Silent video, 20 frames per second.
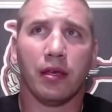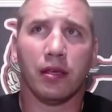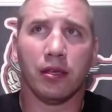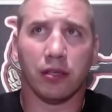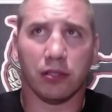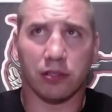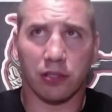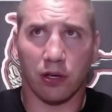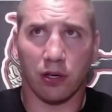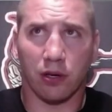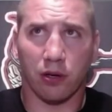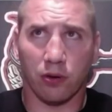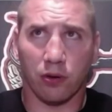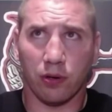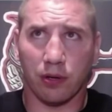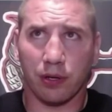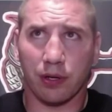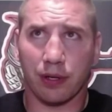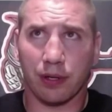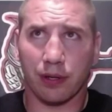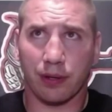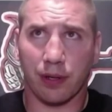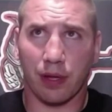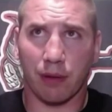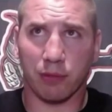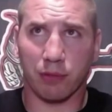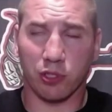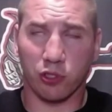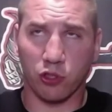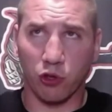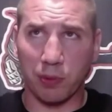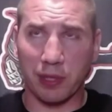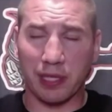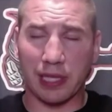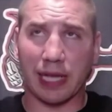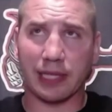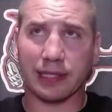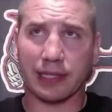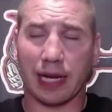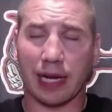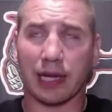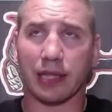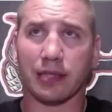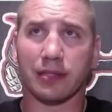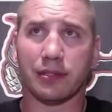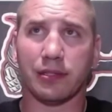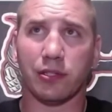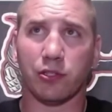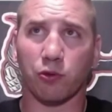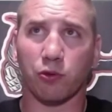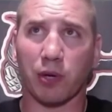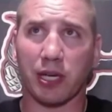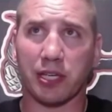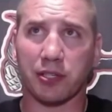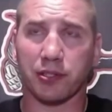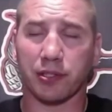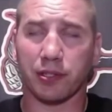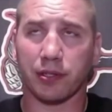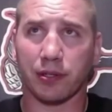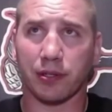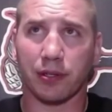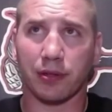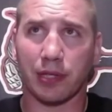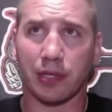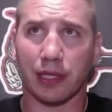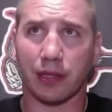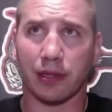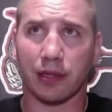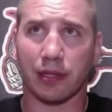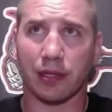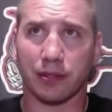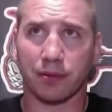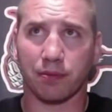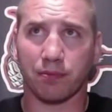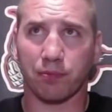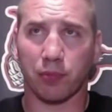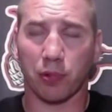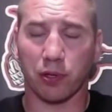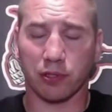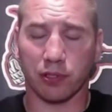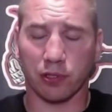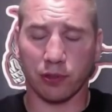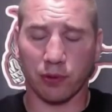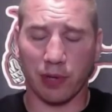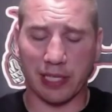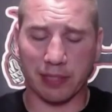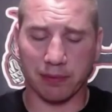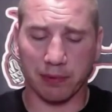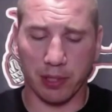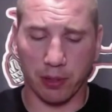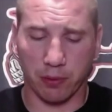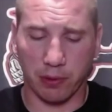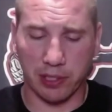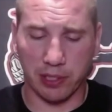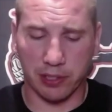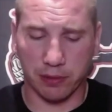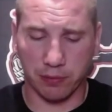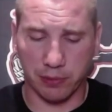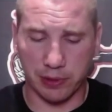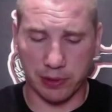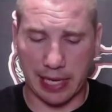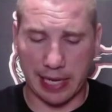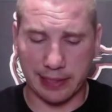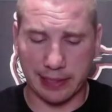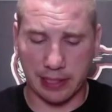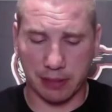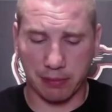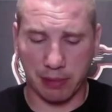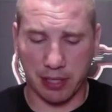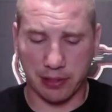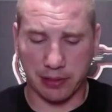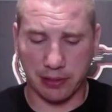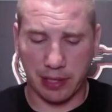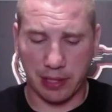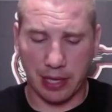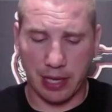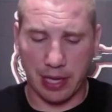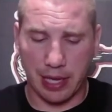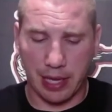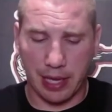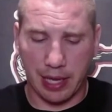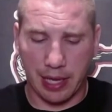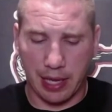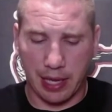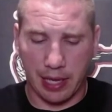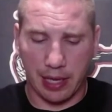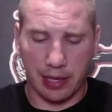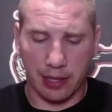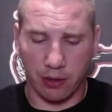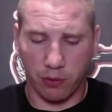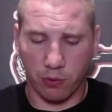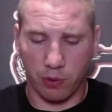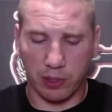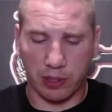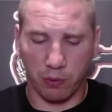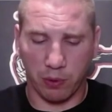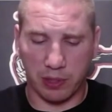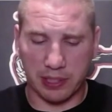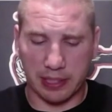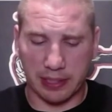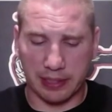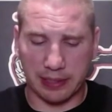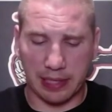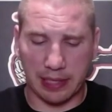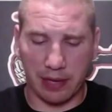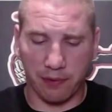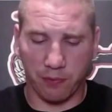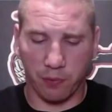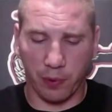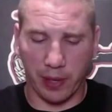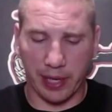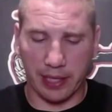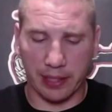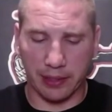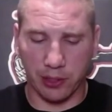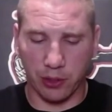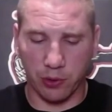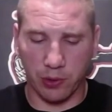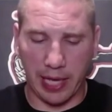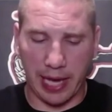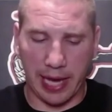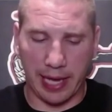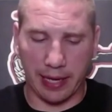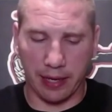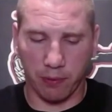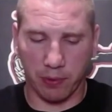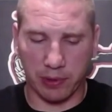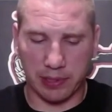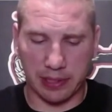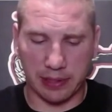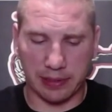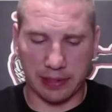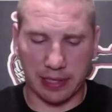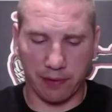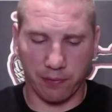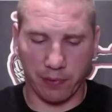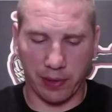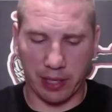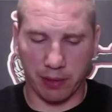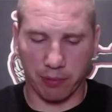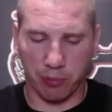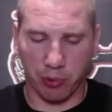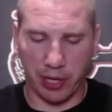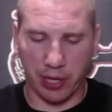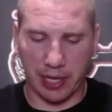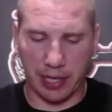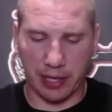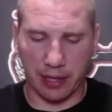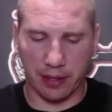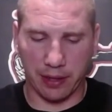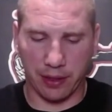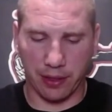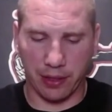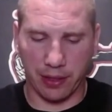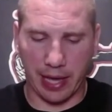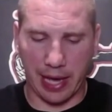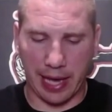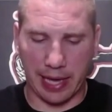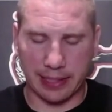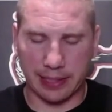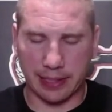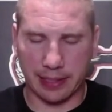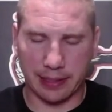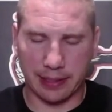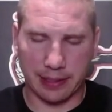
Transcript: So I'm assuming that's kind of the situation that this person who asked me the question was asking about is, what's a safe way to do that? And what's a safe way to break that